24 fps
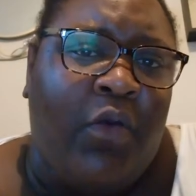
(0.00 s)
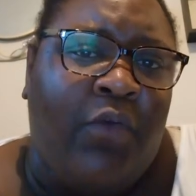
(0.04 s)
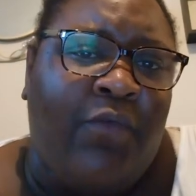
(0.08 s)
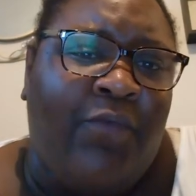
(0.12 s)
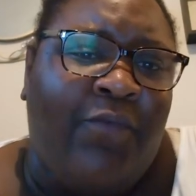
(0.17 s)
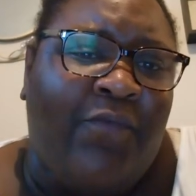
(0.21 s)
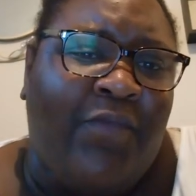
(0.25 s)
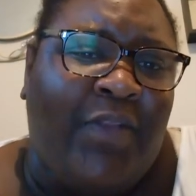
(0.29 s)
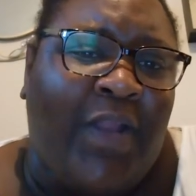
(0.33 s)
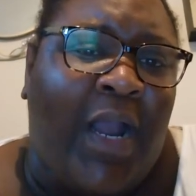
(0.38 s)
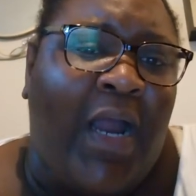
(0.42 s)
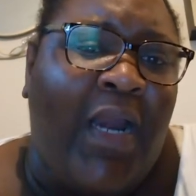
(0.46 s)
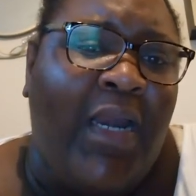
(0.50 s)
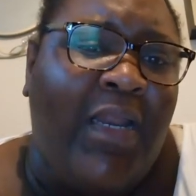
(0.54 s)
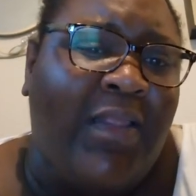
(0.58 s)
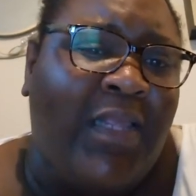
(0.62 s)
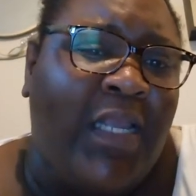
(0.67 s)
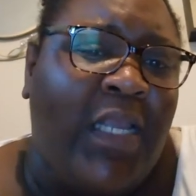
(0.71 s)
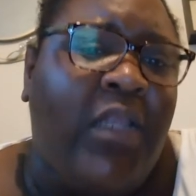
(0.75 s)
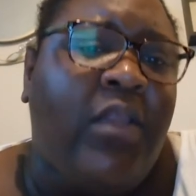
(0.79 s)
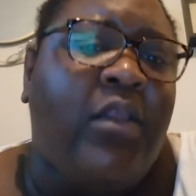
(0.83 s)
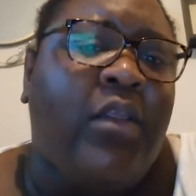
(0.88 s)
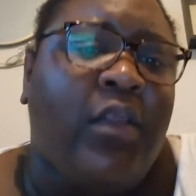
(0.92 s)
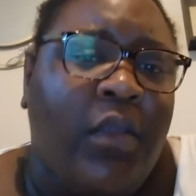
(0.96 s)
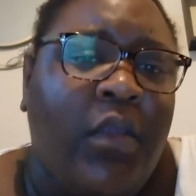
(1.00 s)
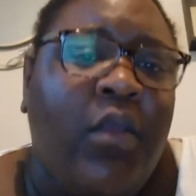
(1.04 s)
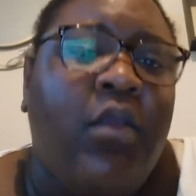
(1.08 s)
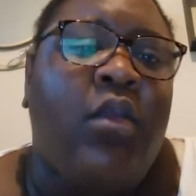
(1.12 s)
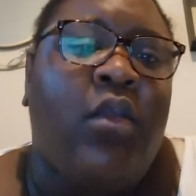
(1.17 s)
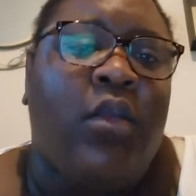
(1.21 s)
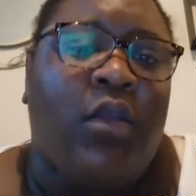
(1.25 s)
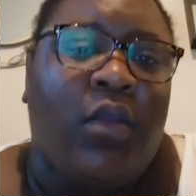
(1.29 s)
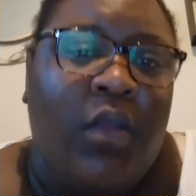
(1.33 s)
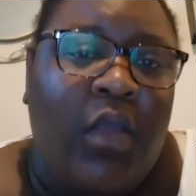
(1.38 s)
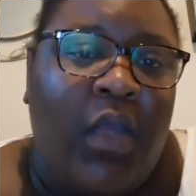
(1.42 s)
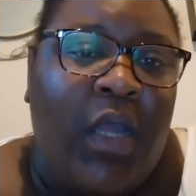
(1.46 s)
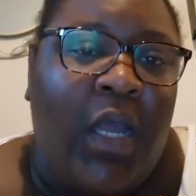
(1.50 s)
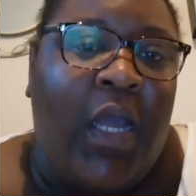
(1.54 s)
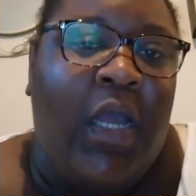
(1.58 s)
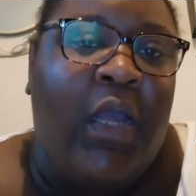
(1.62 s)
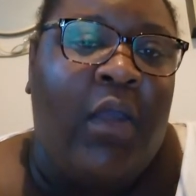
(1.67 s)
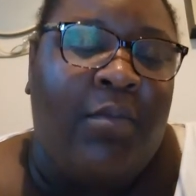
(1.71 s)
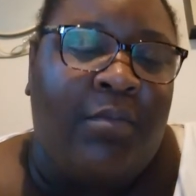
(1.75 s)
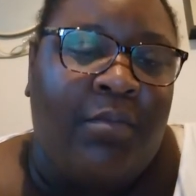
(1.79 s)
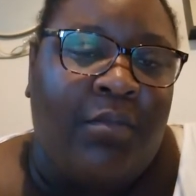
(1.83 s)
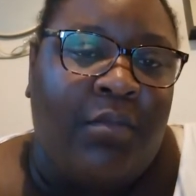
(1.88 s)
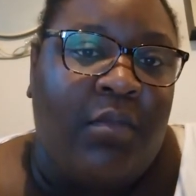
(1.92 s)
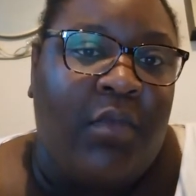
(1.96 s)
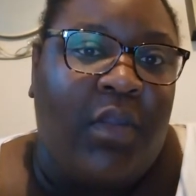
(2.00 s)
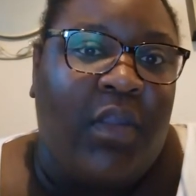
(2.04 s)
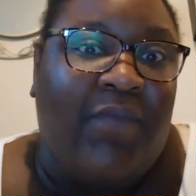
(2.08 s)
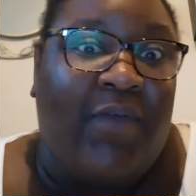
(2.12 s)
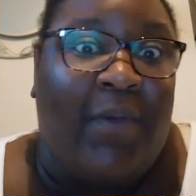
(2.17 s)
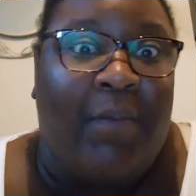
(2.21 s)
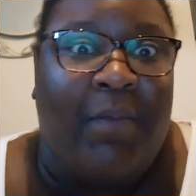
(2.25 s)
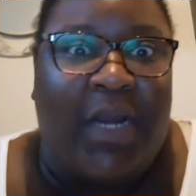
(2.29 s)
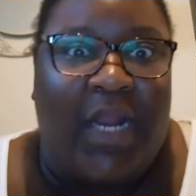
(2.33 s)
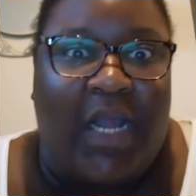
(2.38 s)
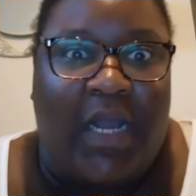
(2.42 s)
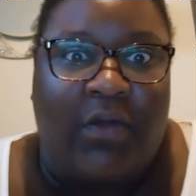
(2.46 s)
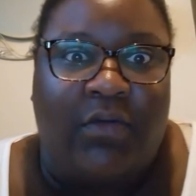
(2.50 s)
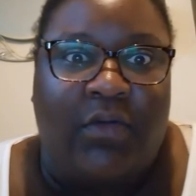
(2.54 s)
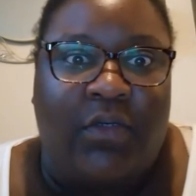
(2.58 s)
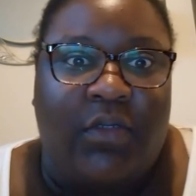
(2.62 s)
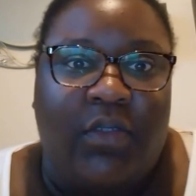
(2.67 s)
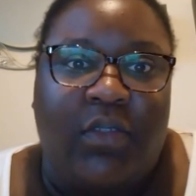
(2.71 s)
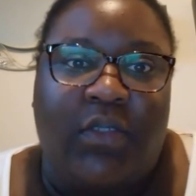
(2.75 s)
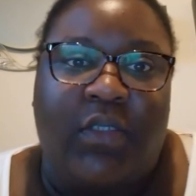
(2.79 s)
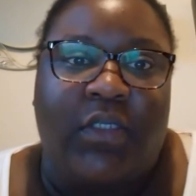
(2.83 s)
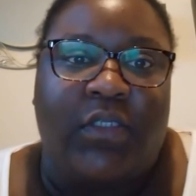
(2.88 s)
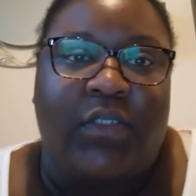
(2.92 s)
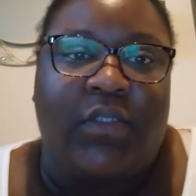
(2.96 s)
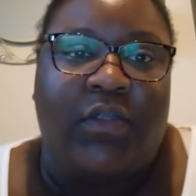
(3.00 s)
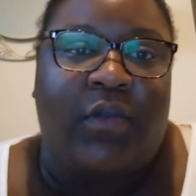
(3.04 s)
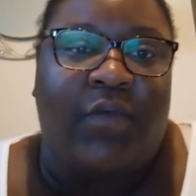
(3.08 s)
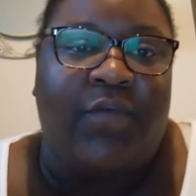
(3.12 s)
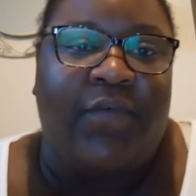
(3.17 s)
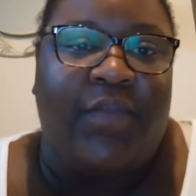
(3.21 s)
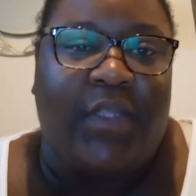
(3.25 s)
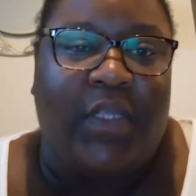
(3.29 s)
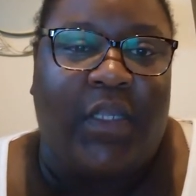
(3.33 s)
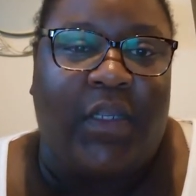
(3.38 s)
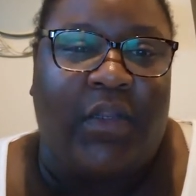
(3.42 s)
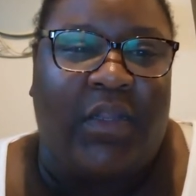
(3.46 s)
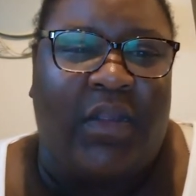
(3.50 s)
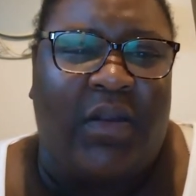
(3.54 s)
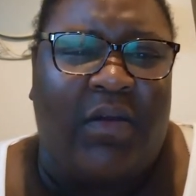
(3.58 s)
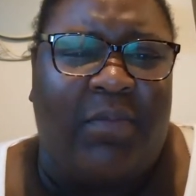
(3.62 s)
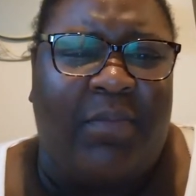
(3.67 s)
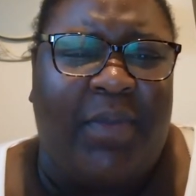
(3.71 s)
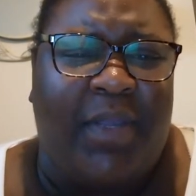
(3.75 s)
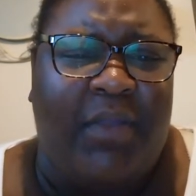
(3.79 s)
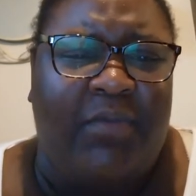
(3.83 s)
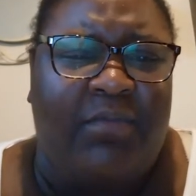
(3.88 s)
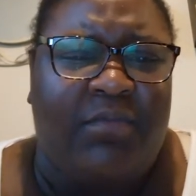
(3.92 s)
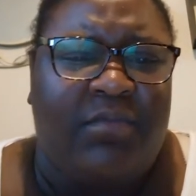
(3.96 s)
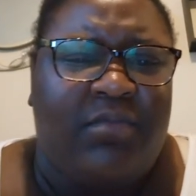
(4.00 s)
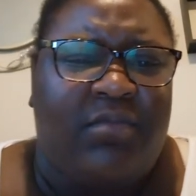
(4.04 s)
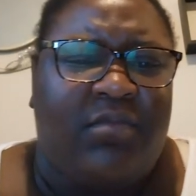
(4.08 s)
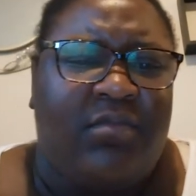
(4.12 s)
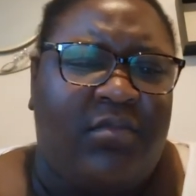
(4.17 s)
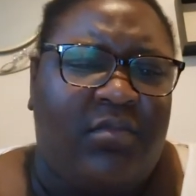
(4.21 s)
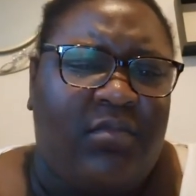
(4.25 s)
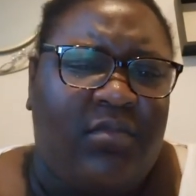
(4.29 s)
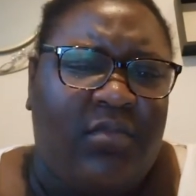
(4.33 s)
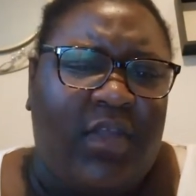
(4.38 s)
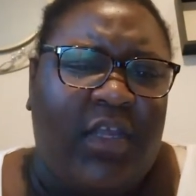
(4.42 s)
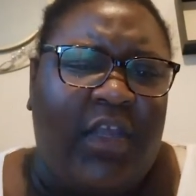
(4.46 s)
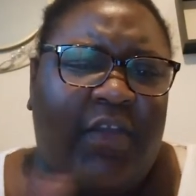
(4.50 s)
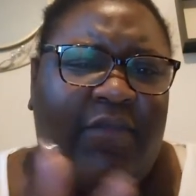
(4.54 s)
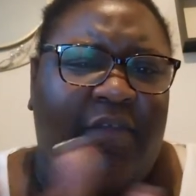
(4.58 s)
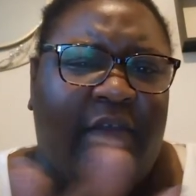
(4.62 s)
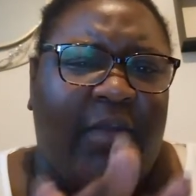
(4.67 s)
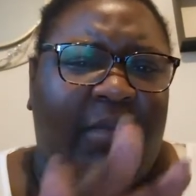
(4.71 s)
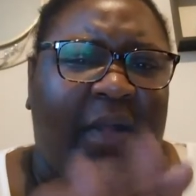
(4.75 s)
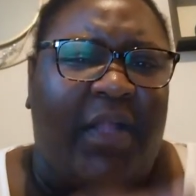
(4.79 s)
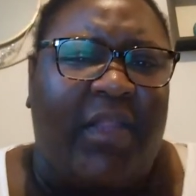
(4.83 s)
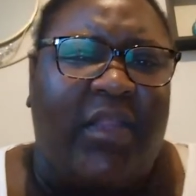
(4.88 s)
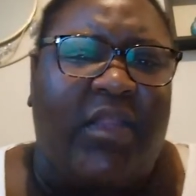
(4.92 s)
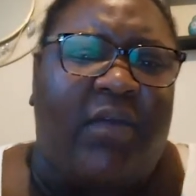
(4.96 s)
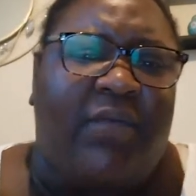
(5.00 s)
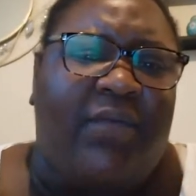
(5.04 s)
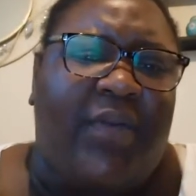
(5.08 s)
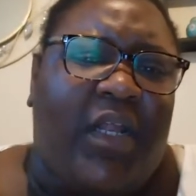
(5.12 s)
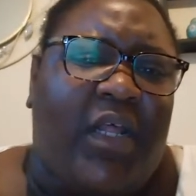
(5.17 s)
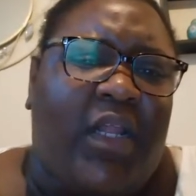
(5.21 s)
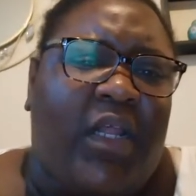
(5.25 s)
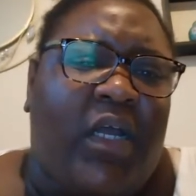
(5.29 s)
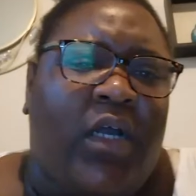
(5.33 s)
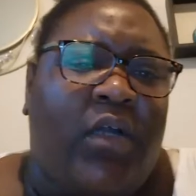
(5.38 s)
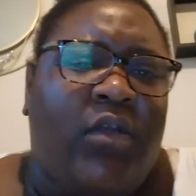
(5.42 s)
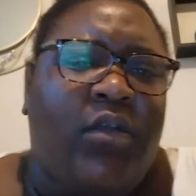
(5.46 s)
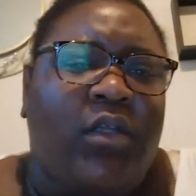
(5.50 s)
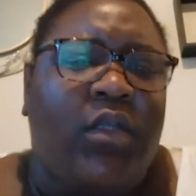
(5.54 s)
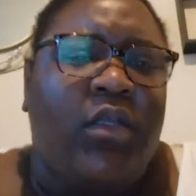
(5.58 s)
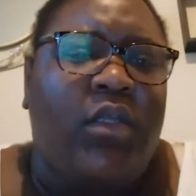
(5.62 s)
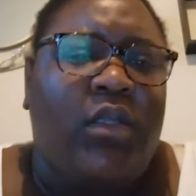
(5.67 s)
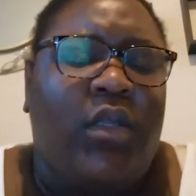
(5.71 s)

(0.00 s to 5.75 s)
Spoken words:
on dialysis, if I'm allowed, because obviously they're a bit iffy about stuff like that.